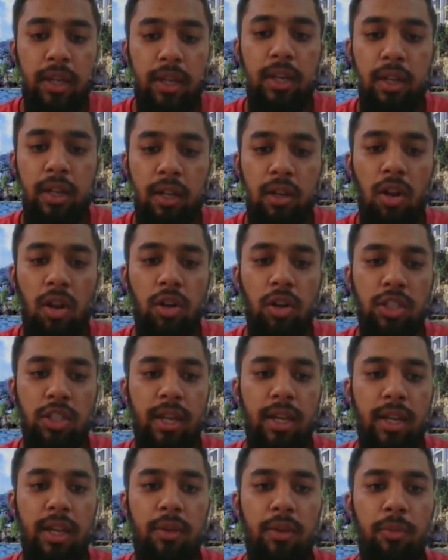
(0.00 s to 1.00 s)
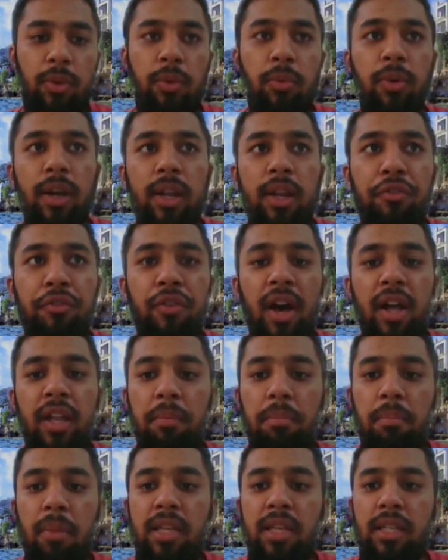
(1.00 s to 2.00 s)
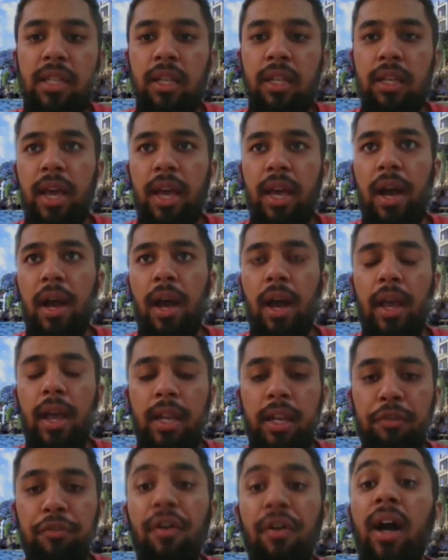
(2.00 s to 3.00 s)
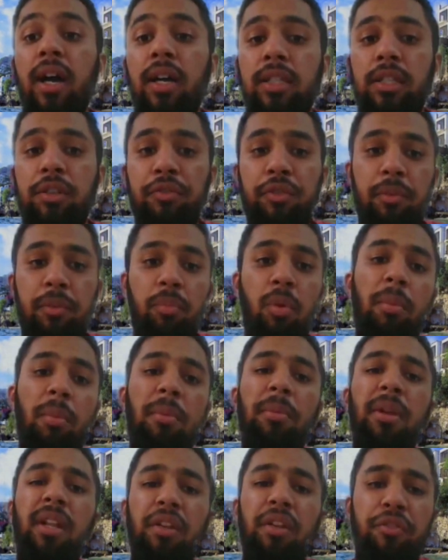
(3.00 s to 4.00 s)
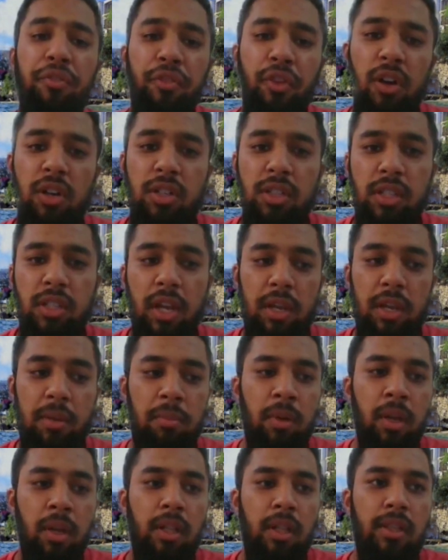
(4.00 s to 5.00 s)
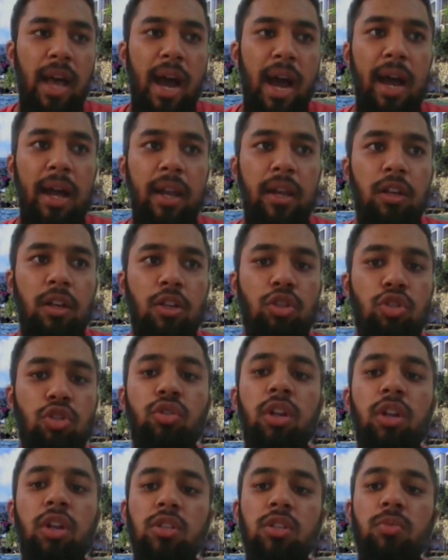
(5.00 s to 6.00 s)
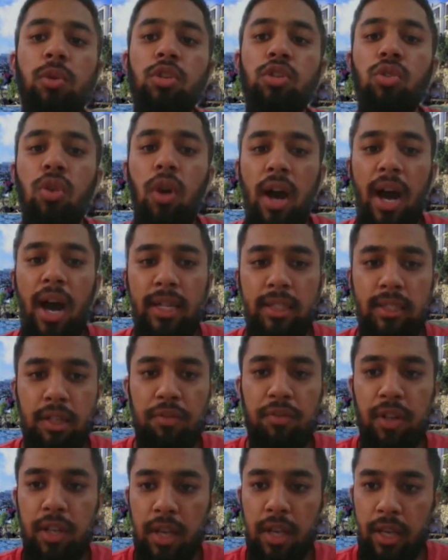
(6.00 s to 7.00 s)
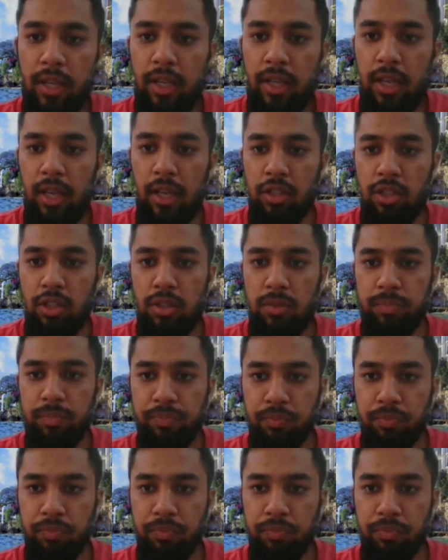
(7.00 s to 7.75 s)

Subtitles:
good launch, and we really felt the buzz in the faculty for probably the first time that students were so actively engaged.